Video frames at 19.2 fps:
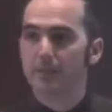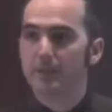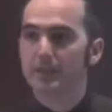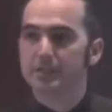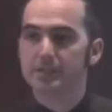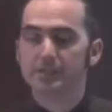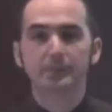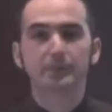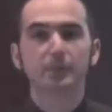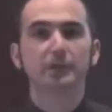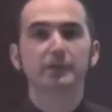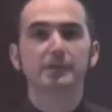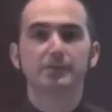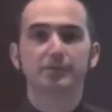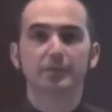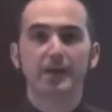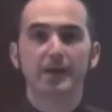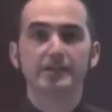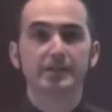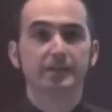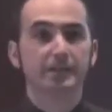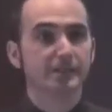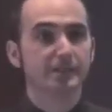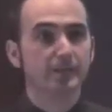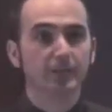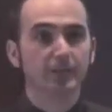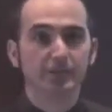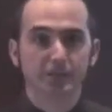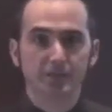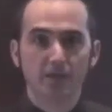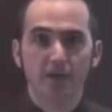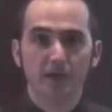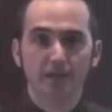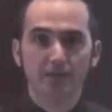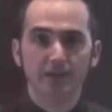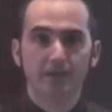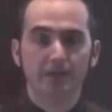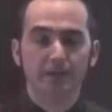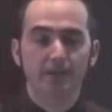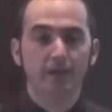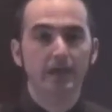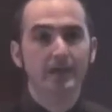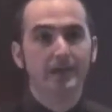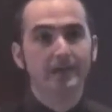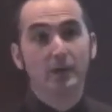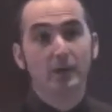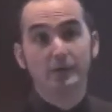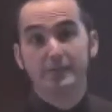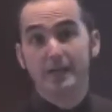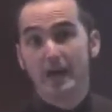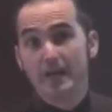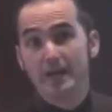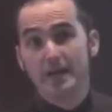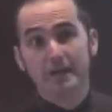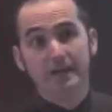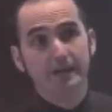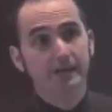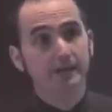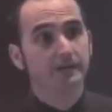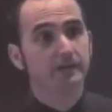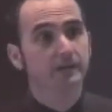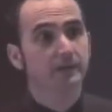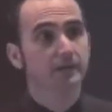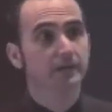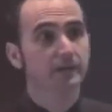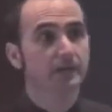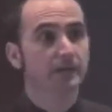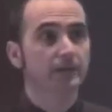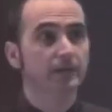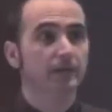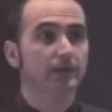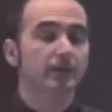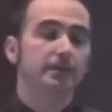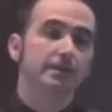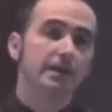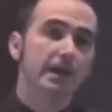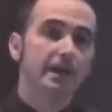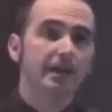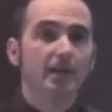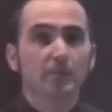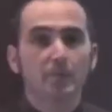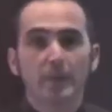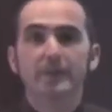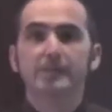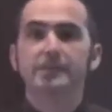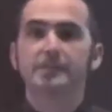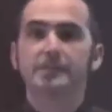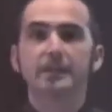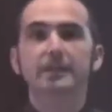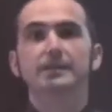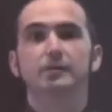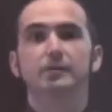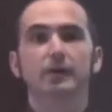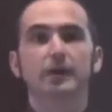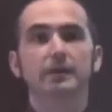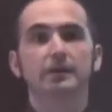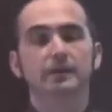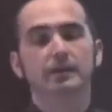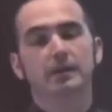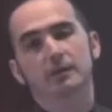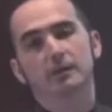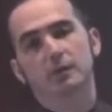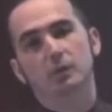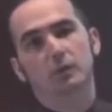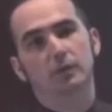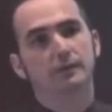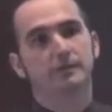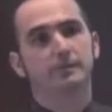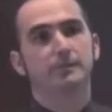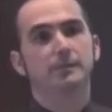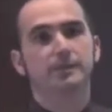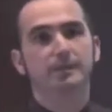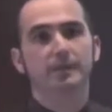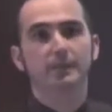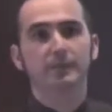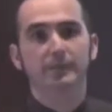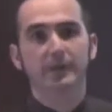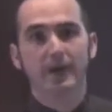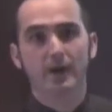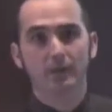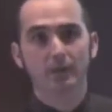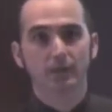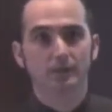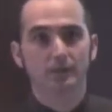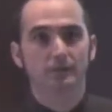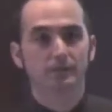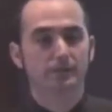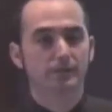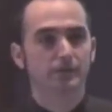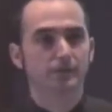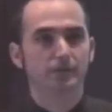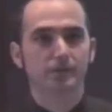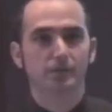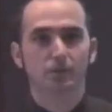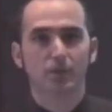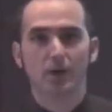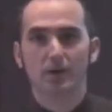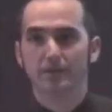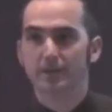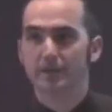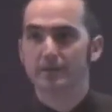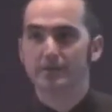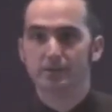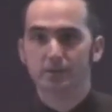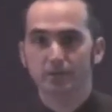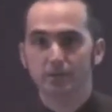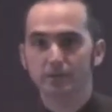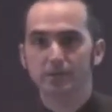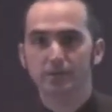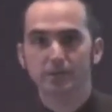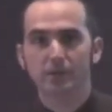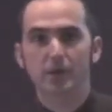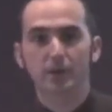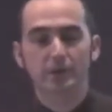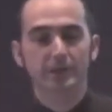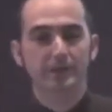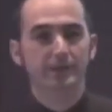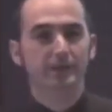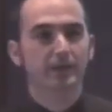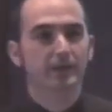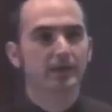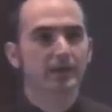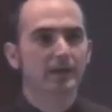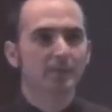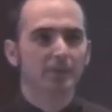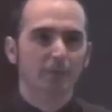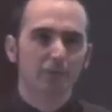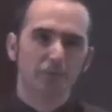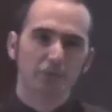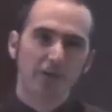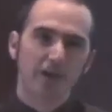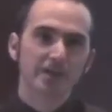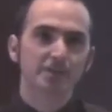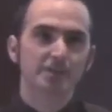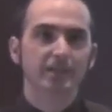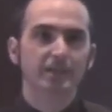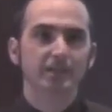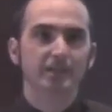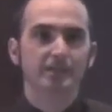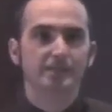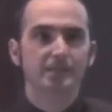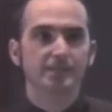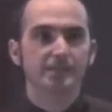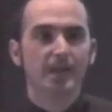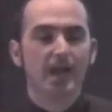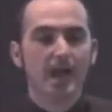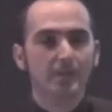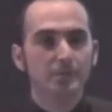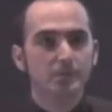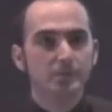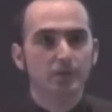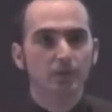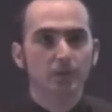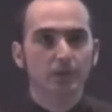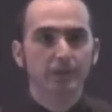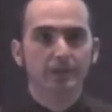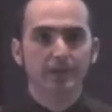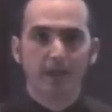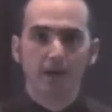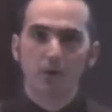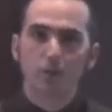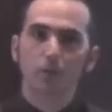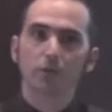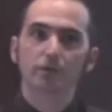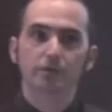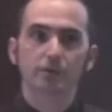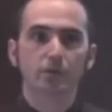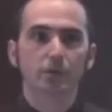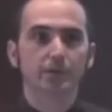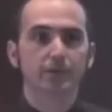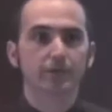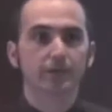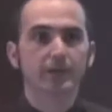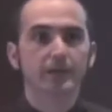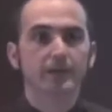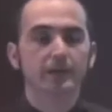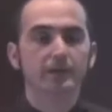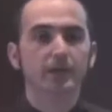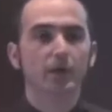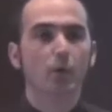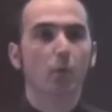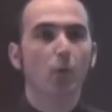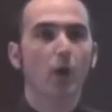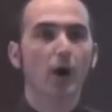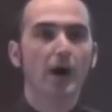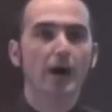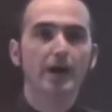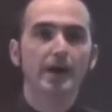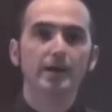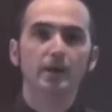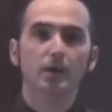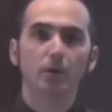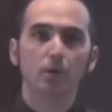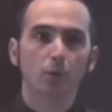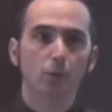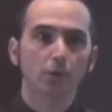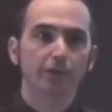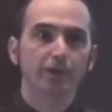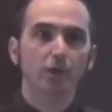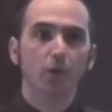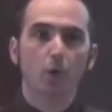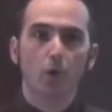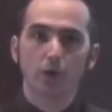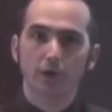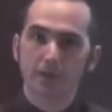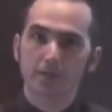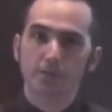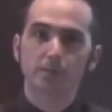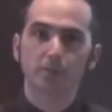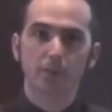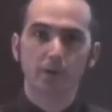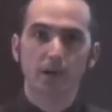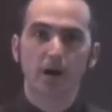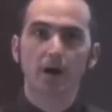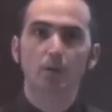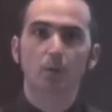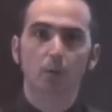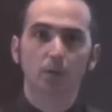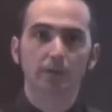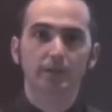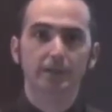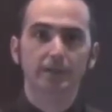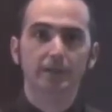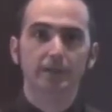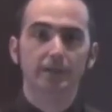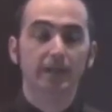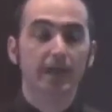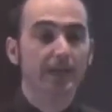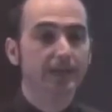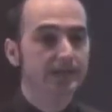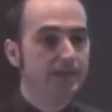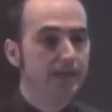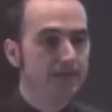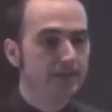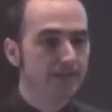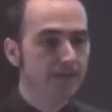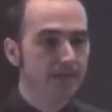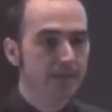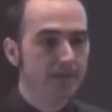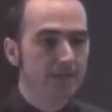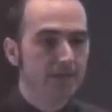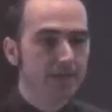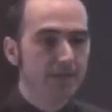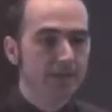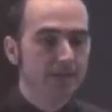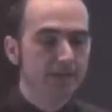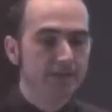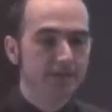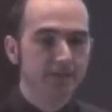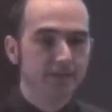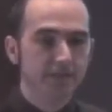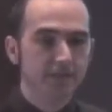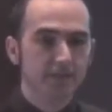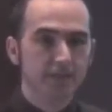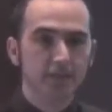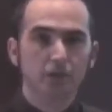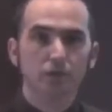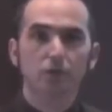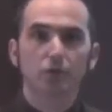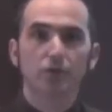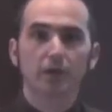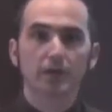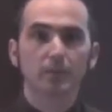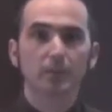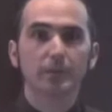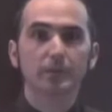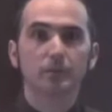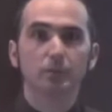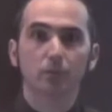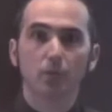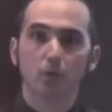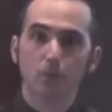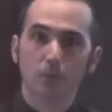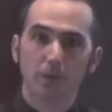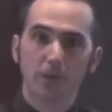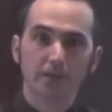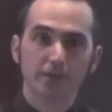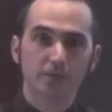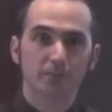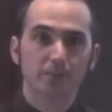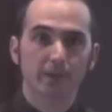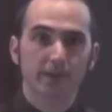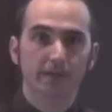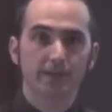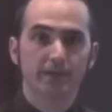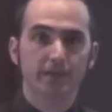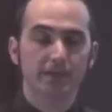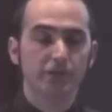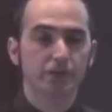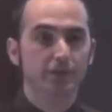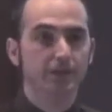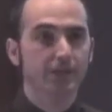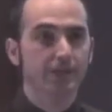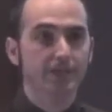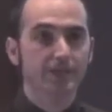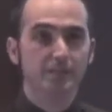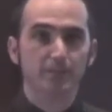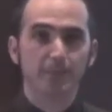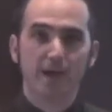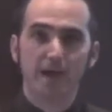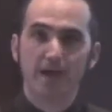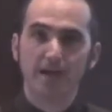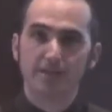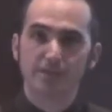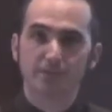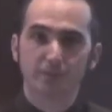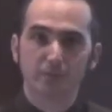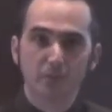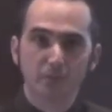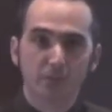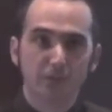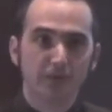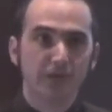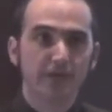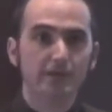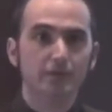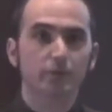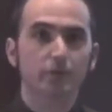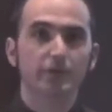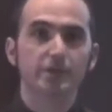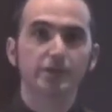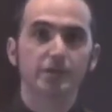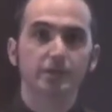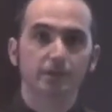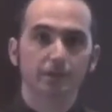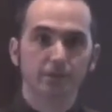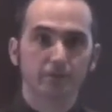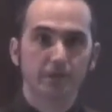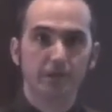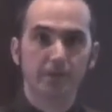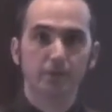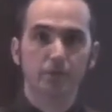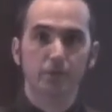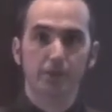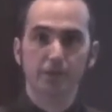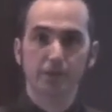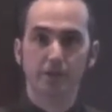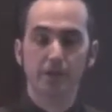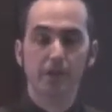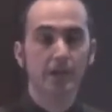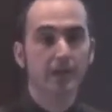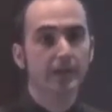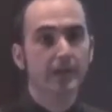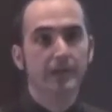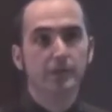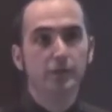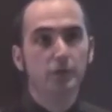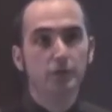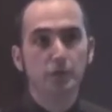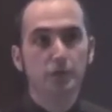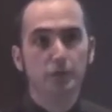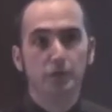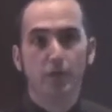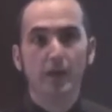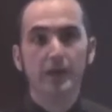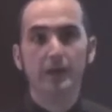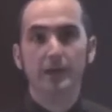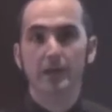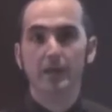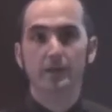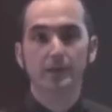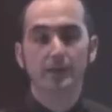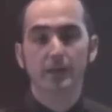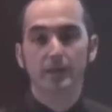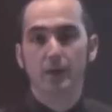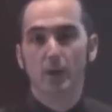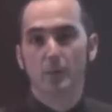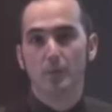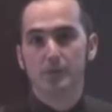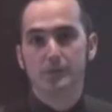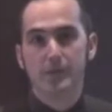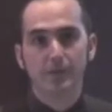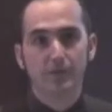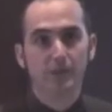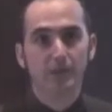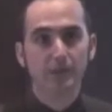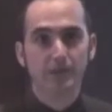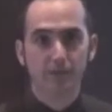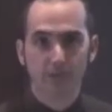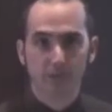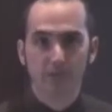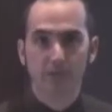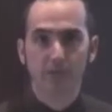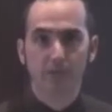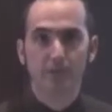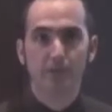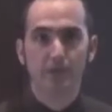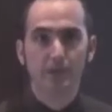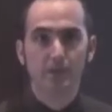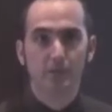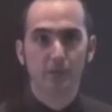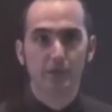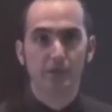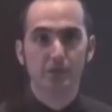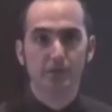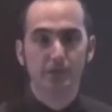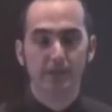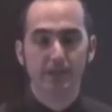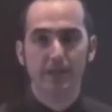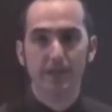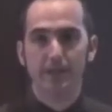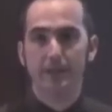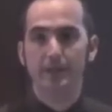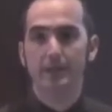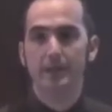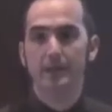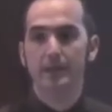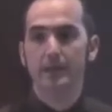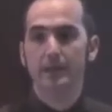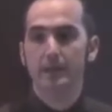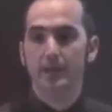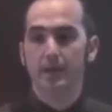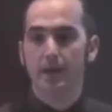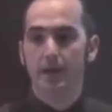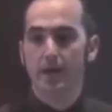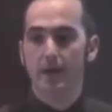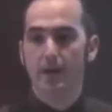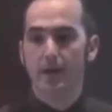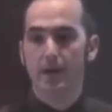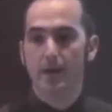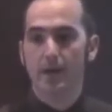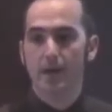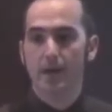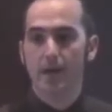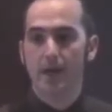Something as simple as fasting, as simple as not eating. Now, dieting Dieting makes sense, right? You know, you want to slim down, look suave, so you, you don't eat. But fasting is this absolutely counterintuitive thing. You know, why would the organism not want to eat? And yet, it is this incredibly robust meditation that gets passed from faith tradition to faith tradition. And so you, you find it in, in almost every uh, faith tradition today. Uh,